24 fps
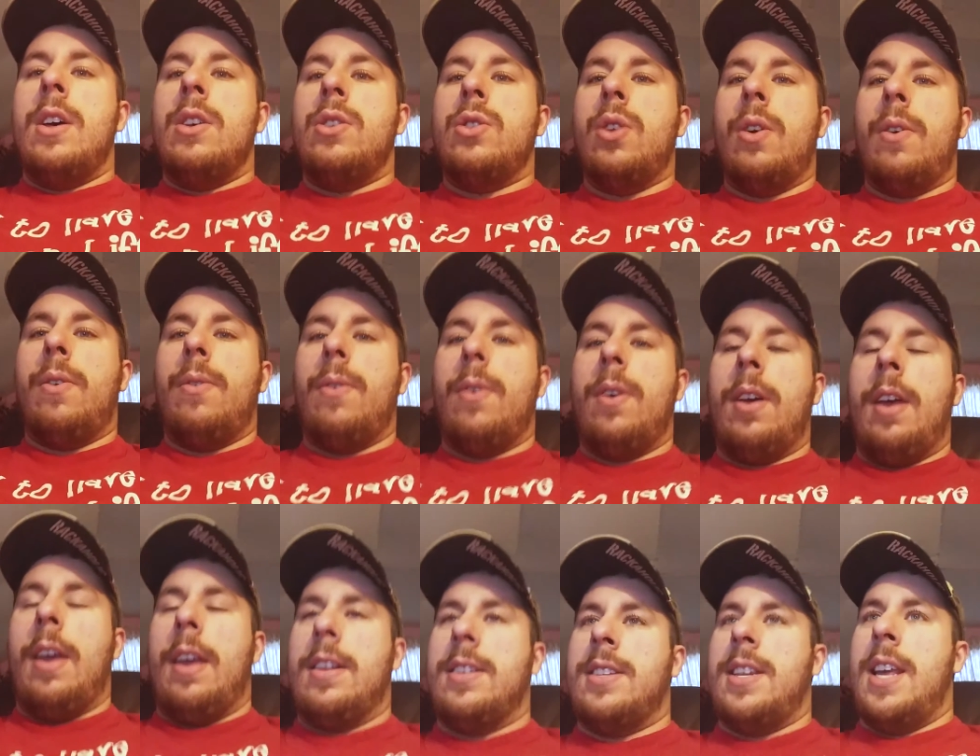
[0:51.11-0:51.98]
So,
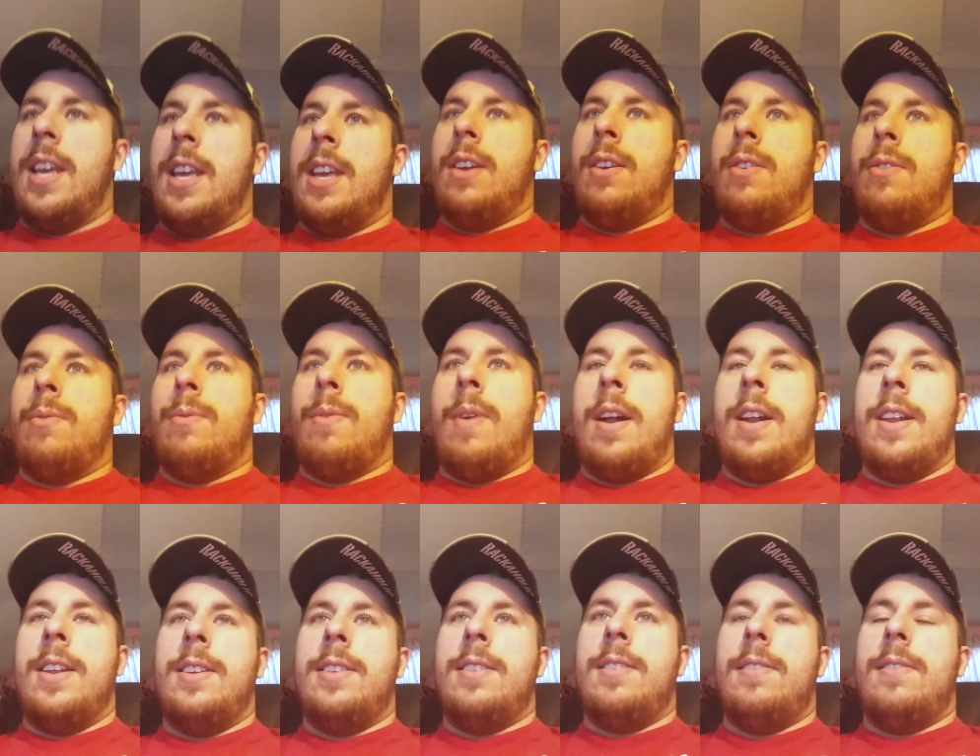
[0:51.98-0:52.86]
if, say you're
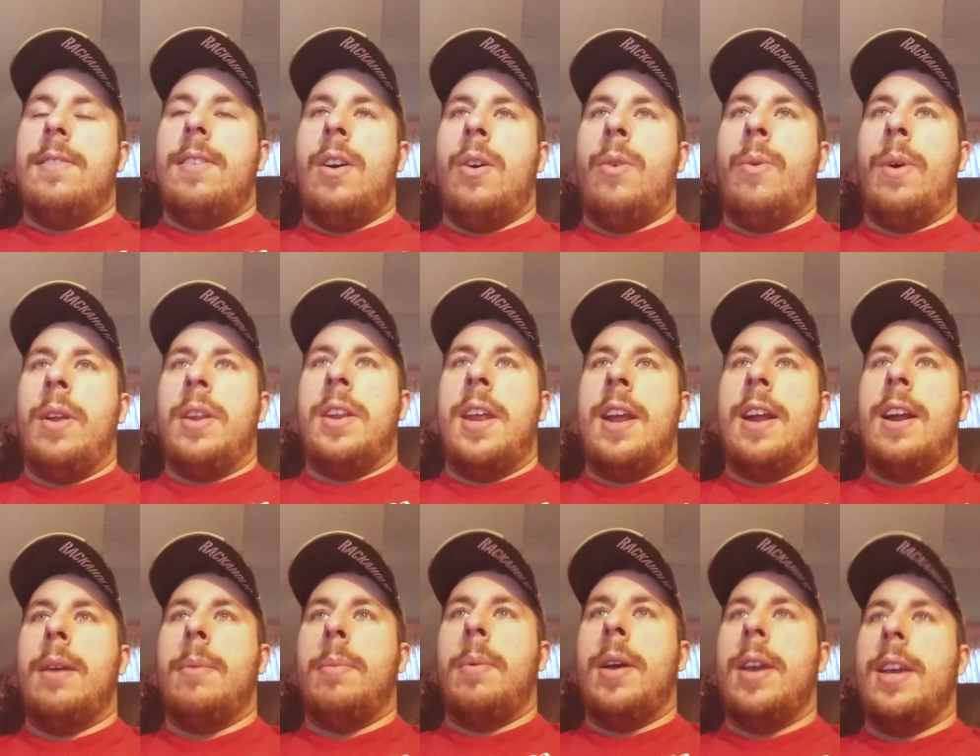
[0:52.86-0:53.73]
running a 1
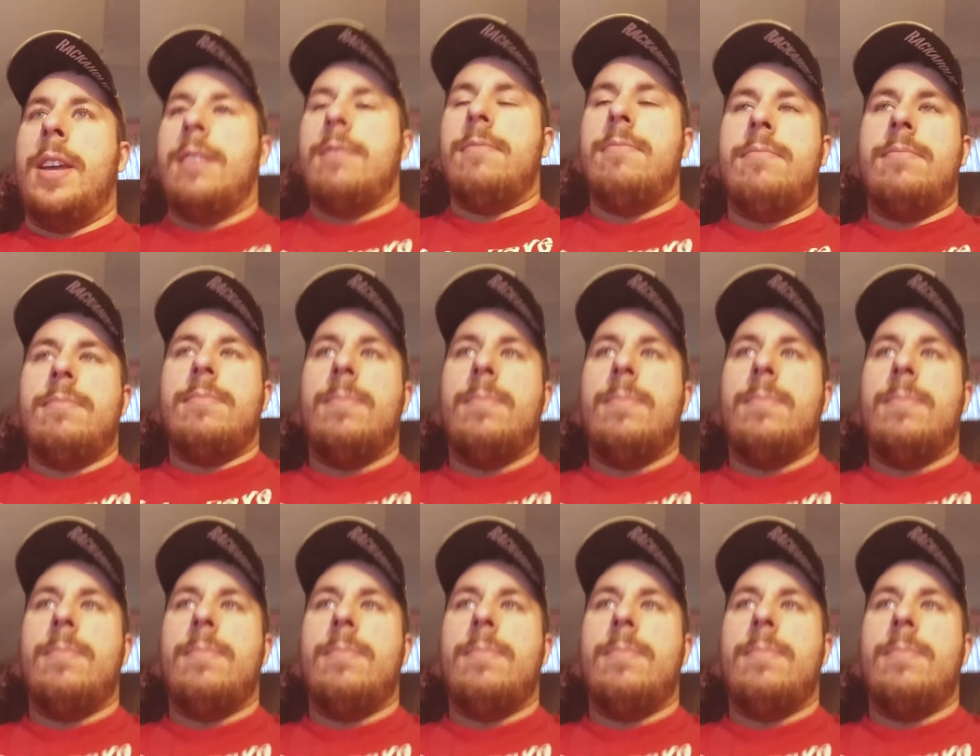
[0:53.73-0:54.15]
terabyte